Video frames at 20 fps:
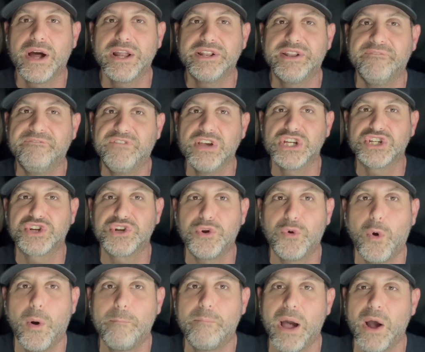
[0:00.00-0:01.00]
a
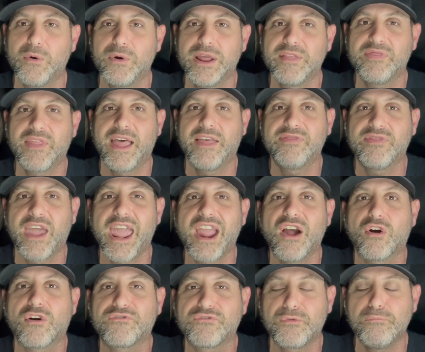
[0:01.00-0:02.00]
divisional opponent that they
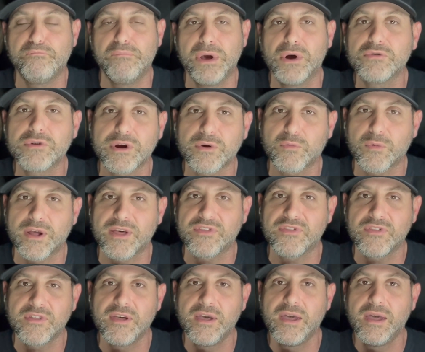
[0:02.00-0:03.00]
are familiar with.